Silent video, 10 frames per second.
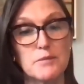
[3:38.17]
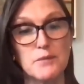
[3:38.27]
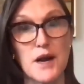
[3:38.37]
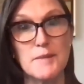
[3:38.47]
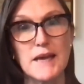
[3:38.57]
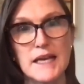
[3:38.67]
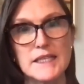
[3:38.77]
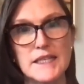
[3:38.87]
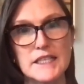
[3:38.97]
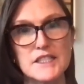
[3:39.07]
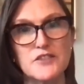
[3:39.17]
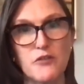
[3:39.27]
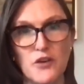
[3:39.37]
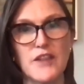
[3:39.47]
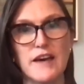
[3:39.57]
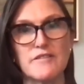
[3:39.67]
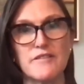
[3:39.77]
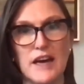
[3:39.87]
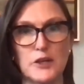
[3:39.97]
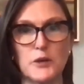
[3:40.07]
prime candidates for that
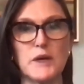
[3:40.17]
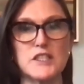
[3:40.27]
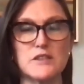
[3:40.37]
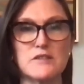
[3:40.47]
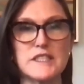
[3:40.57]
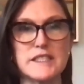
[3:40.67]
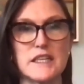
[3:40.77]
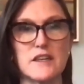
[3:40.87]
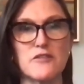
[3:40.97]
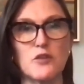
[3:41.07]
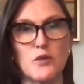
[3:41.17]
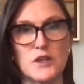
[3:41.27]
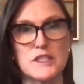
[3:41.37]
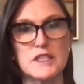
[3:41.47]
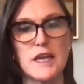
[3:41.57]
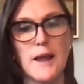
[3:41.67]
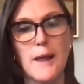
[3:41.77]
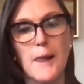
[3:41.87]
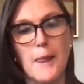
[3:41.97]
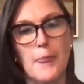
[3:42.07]
valuation reset, of course.
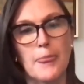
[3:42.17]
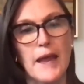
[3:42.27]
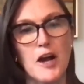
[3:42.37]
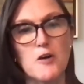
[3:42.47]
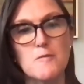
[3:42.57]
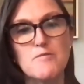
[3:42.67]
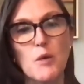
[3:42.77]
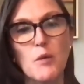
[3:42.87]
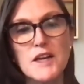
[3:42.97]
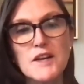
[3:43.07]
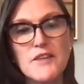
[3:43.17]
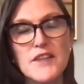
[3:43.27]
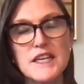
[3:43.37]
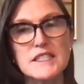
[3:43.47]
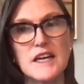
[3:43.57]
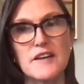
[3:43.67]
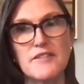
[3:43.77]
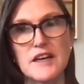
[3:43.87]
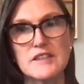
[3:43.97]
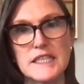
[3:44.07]
Now, one of the things that I
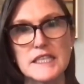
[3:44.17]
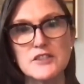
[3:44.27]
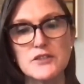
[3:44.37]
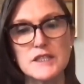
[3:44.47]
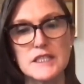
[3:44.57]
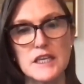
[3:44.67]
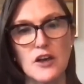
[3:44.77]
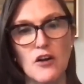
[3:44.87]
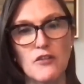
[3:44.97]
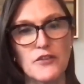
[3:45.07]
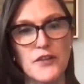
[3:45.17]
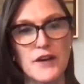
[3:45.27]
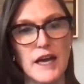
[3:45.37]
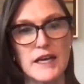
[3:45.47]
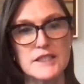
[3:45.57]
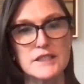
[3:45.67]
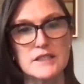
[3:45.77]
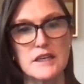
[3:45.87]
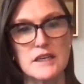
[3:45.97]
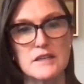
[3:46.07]
found interesting over the last
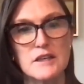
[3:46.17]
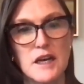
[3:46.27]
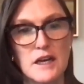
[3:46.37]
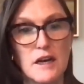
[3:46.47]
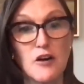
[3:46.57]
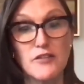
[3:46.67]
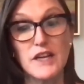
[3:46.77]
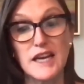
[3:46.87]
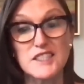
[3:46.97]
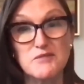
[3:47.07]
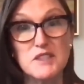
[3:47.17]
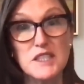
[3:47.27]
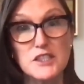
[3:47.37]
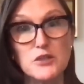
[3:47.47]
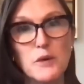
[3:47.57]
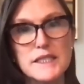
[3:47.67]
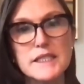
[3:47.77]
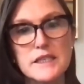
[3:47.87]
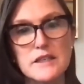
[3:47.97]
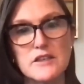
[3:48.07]
really
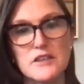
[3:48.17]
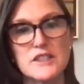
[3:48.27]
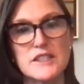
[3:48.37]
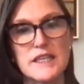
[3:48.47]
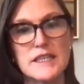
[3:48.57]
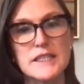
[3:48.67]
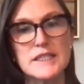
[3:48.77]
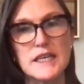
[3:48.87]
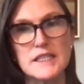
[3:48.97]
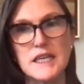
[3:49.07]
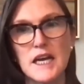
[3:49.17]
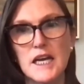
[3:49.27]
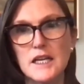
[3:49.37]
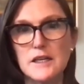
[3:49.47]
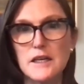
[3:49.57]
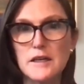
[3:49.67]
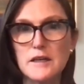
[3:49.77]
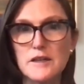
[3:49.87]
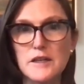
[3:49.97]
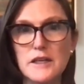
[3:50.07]
20 years is that
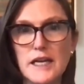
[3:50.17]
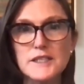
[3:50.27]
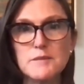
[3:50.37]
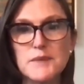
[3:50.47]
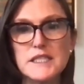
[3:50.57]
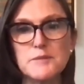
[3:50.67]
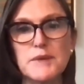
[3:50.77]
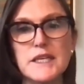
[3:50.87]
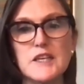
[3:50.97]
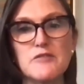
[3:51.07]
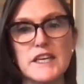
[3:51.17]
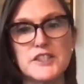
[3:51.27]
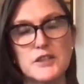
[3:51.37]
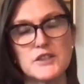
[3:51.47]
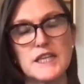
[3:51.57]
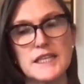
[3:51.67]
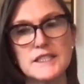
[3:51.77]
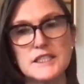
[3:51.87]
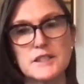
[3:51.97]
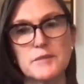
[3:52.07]
the S&P's PE ratio
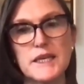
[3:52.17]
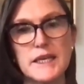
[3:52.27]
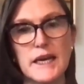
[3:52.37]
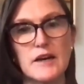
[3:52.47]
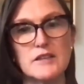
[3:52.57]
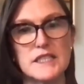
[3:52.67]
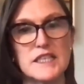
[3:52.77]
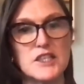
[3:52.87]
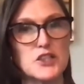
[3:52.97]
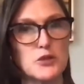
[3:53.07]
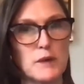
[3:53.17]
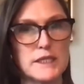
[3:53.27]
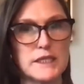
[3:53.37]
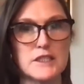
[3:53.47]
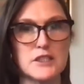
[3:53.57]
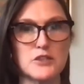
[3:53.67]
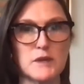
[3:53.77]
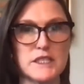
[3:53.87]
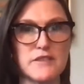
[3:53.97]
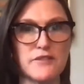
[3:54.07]
tends to peak out in the 20 to
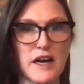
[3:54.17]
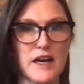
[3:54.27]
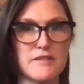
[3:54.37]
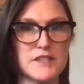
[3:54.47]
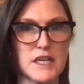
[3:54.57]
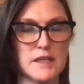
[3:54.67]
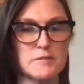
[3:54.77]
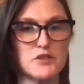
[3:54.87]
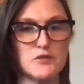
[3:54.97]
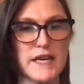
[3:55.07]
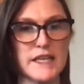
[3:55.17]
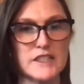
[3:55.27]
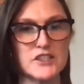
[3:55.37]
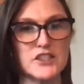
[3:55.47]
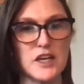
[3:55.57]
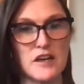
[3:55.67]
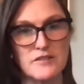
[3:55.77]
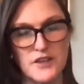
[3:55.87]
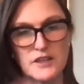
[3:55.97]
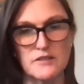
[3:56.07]
25 times range of
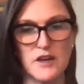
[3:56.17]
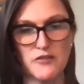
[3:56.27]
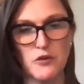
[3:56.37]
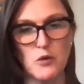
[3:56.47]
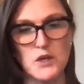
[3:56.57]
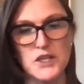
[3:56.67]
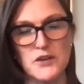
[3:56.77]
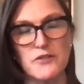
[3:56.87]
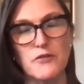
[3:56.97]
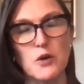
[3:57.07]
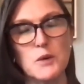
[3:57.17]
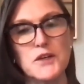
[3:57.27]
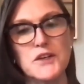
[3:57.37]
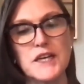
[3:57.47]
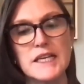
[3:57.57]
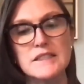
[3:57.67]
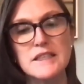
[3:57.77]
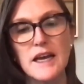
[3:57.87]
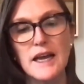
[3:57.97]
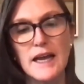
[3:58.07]
the forward
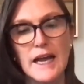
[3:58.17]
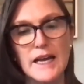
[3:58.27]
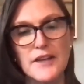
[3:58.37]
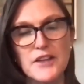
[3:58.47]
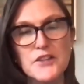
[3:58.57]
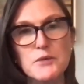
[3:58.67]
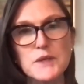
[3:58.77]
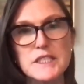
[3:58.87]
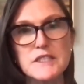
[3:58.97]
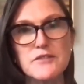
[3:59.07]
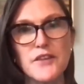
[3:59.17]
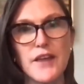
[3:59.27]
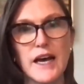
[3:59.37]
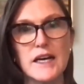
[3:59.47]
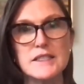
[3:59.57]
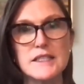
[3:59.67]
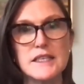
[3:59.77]
earnings. And I think the reason for that